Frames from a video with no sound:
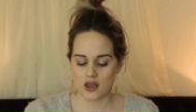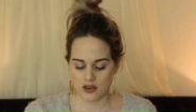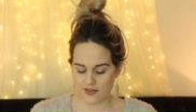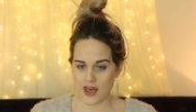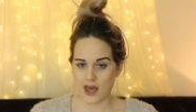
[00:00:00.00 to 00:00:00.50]

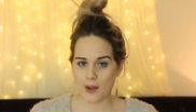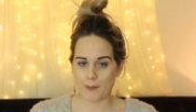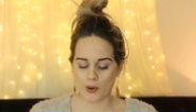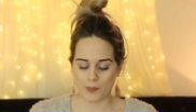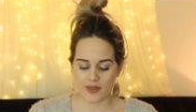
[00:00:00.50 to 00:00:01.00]
And then
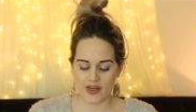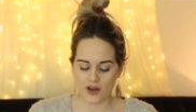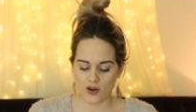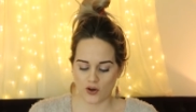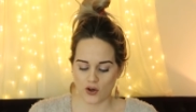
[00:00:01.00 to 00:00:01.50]
pop
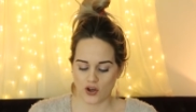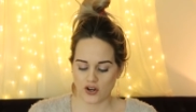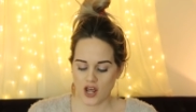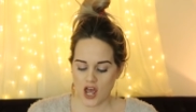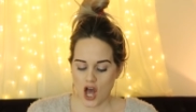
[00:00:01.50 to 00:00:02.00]
that
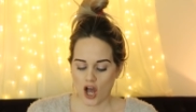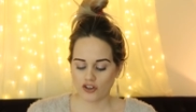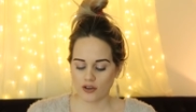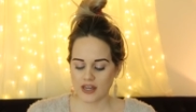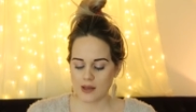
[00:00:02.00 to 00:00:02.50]
on. I
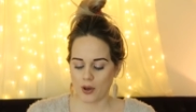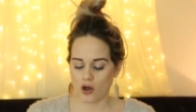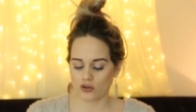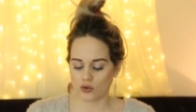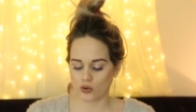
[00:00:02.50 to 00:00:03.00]
don't keep it
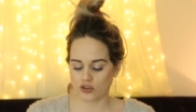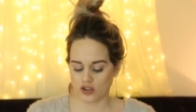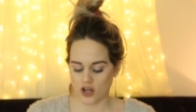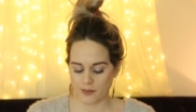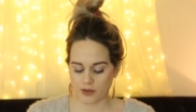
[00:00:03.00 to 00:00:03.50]
on all the
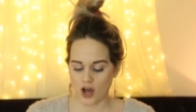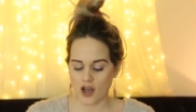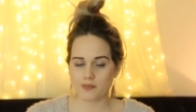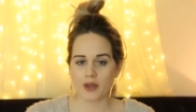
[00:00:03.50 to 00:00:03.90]
time, guys,